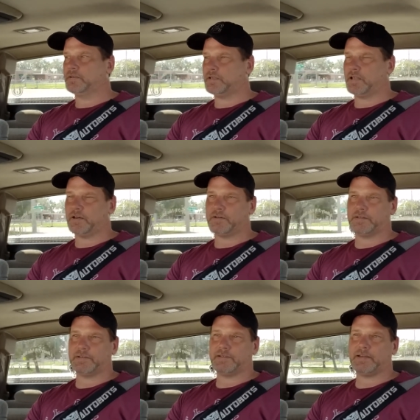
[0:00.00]
You know,
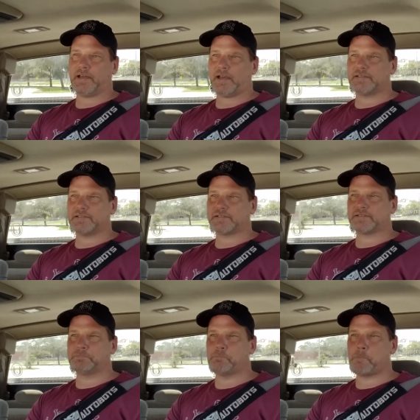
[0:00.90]
and I just,
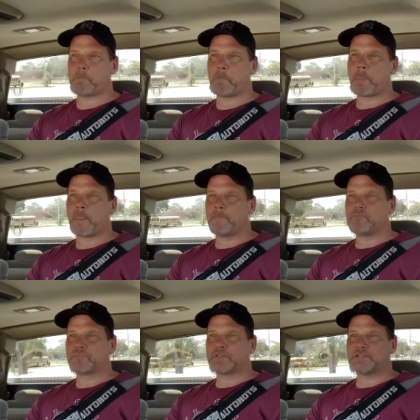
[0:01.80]

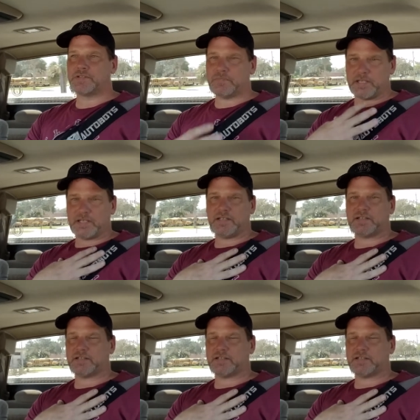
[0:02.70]
to me,